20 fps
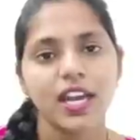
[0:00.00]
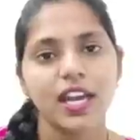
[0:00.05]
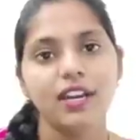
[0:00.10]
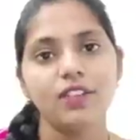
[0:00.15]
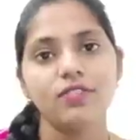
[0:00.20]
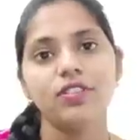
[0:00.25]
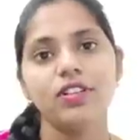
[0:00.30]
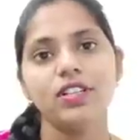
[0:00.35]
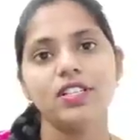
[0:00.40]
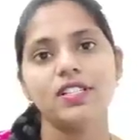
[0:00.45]

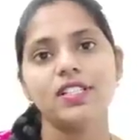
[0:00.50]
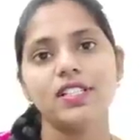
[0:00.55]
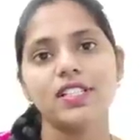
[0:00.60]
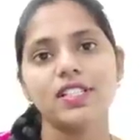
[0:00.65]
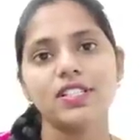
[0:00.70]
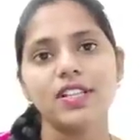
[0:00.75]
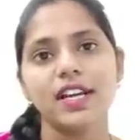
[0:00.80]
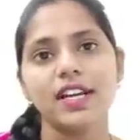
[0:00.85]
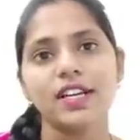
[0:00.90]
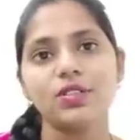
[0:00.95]
And first let
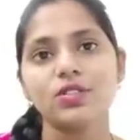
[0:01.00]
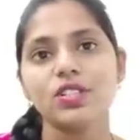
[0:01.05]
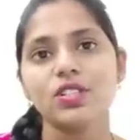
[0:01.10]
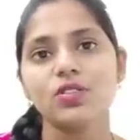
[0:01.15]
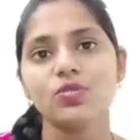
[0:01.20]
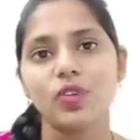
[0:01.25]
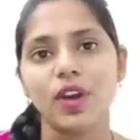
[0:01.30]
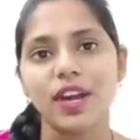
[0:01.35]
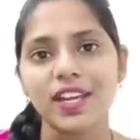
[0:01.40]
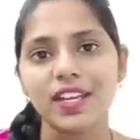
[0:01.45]
us try to
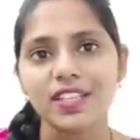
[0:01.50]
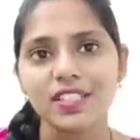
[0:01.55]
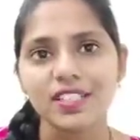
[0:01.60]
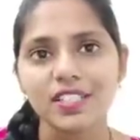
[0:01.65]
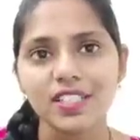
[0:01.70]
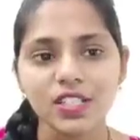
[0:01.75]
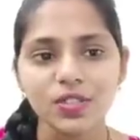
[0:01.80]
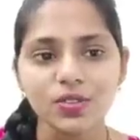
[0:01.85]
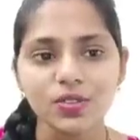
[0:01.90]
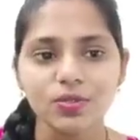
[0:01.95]
see why it
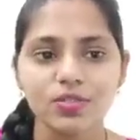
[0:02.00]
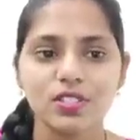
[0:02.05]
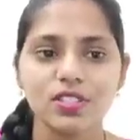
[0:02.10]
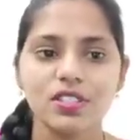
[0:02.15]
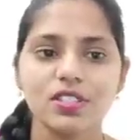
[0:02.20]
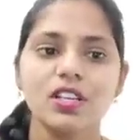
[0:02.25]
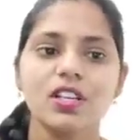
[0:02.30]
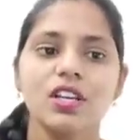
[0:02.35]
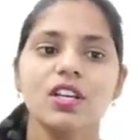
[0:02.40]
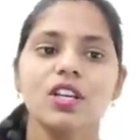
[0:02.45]
is in
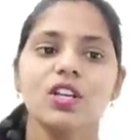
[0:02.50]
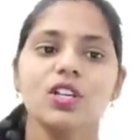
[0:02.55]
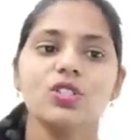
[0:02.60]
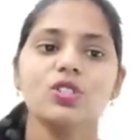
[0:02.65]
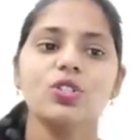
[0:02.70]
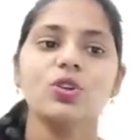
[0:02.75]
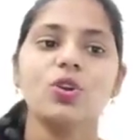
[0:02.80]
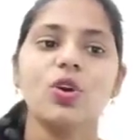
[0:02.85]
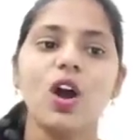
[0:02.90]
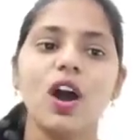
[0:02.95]
use.
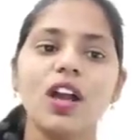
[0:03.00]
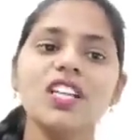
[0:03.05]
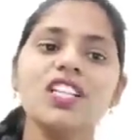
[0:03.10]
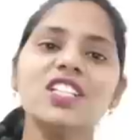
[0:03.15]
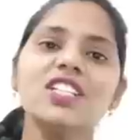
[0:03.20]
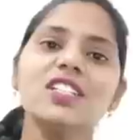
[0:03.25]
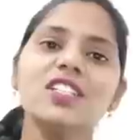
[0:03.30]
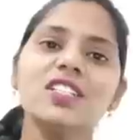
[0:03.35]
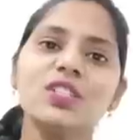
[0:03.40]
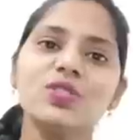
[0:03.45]
So
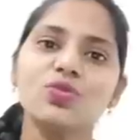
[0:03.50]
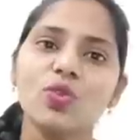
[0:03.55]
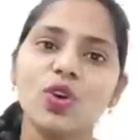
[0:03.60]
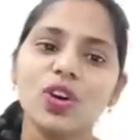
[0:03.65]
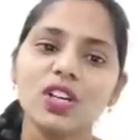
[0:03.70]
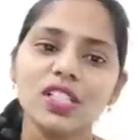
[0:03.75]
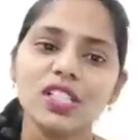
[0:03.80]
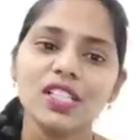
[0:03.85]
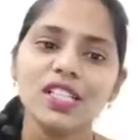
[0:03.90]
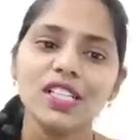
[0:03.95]
gorgeous
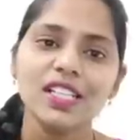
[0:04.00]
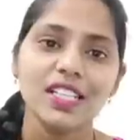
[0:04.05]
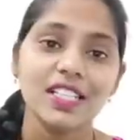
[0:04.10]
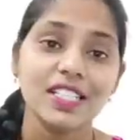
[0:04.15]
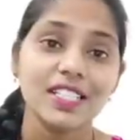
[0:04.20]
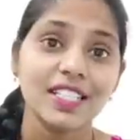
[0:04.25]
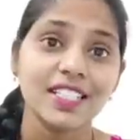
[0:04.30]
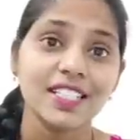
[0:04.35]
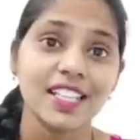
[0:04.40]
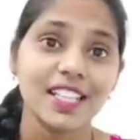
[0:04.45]
water
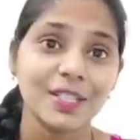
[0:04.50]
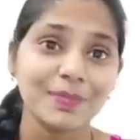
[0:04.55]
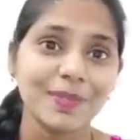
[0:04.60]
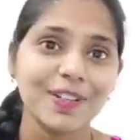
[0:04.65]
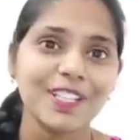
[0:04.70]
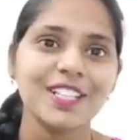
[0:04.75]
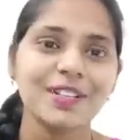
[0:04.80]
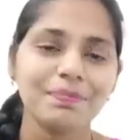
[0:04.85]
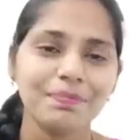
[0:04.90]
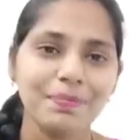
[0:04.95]
lilies, that is
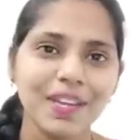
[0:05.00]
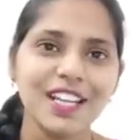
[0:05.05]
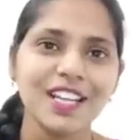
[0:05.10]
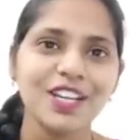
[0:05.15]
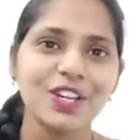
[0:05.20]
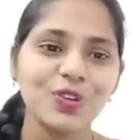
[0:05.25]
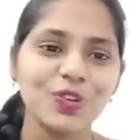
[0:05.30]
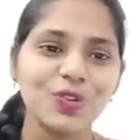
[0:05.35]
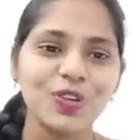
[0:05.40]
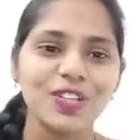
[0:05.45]
especially
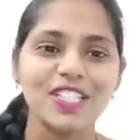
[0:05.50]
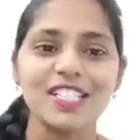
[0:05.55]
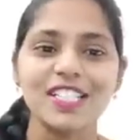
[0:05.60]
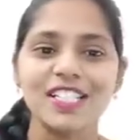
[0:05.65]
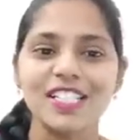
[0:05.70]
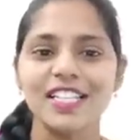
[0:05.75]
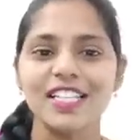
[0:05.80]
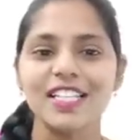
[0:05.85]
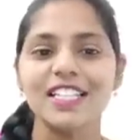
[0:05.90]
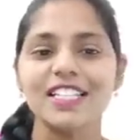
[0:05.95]
pink water
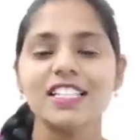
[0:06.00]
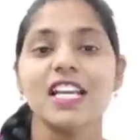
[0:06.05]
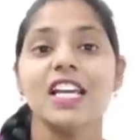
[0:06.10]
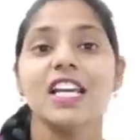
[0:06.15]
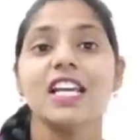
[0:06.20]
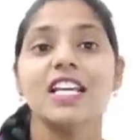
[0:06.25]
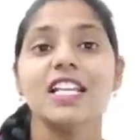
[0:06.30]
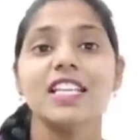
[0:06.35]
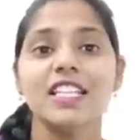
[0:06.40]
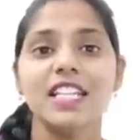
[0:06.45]
lilies,
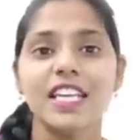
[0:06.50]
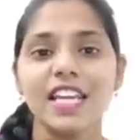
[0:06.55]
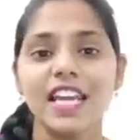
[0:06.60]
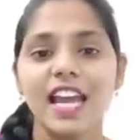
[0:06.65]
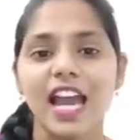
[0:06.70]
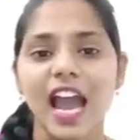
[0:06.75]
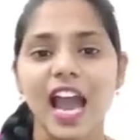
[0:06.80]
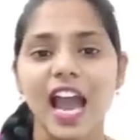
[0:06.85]
they